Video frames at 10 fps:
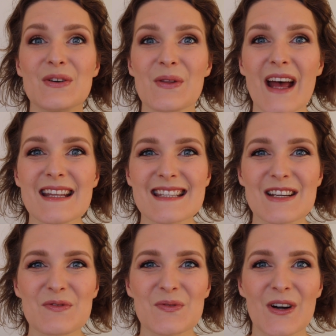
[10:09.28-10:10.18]
So that's
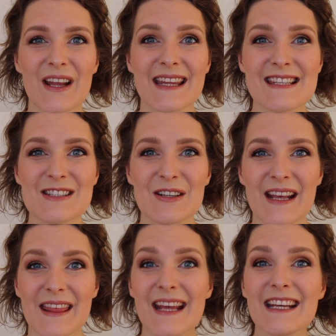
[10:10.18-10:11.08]
it for this
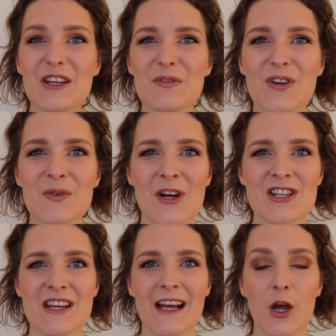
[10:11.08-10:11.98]
look. Thank you for
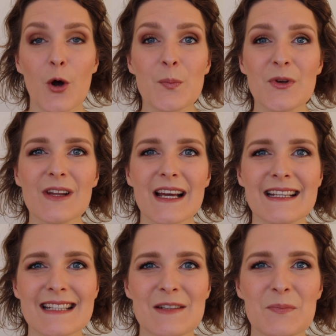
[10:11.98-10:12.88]
watching. I hope you
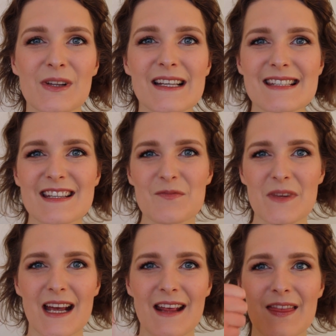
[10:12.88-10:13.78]
liked it. Please give
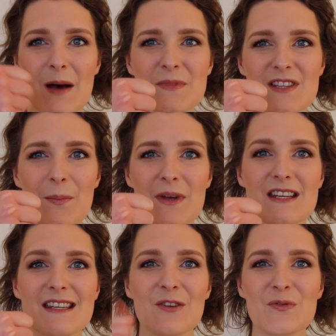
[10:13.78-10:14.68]
me a thumbs up
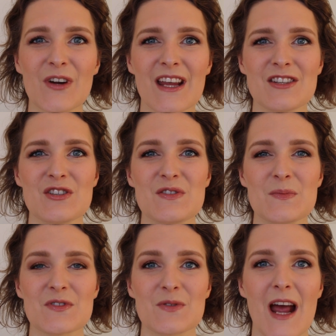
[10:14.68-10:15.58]
and don't forget to
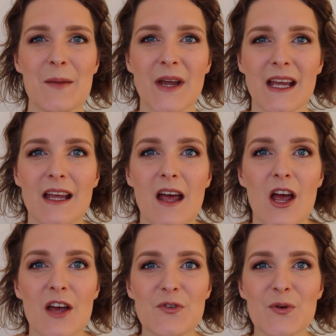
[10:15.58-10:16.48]
subscribe.
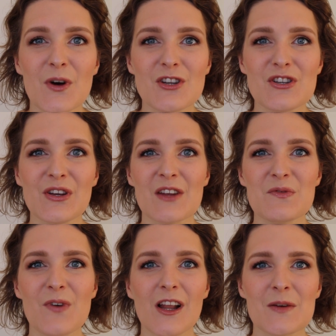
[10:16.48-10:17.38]
If you want to, you
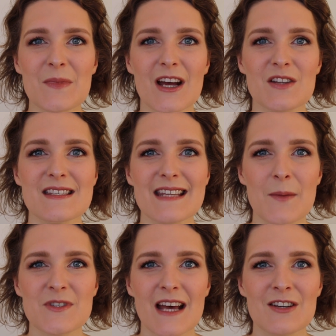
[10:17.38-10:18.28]
can follow me on
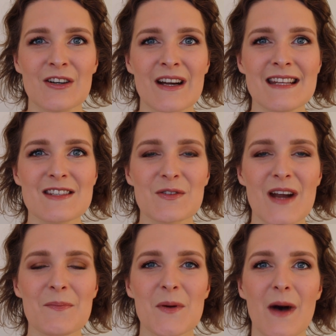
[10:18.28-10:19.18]
Snapchat or
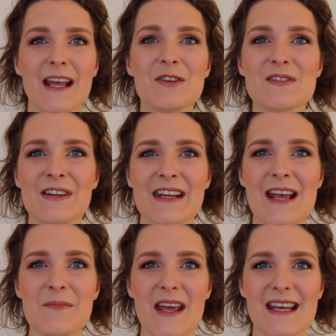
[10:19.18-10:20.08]
Instagram. My
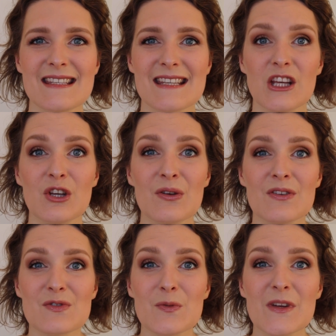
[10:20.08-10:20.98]
username is
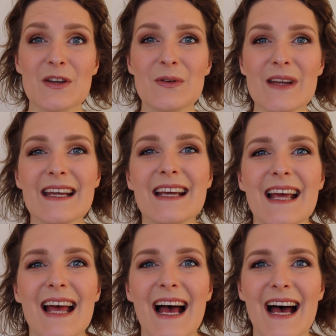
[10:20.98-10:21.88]
supergoody.
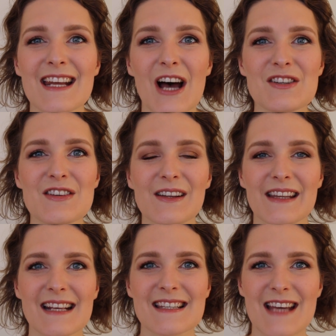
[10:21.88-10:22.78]
And
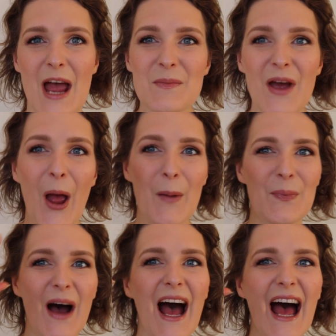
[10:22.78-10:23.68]
until next time,
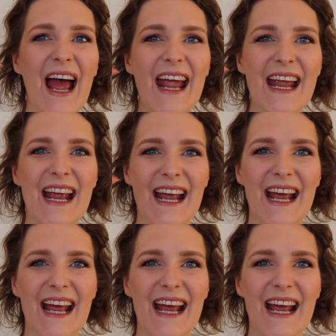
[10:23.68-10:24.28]
bye!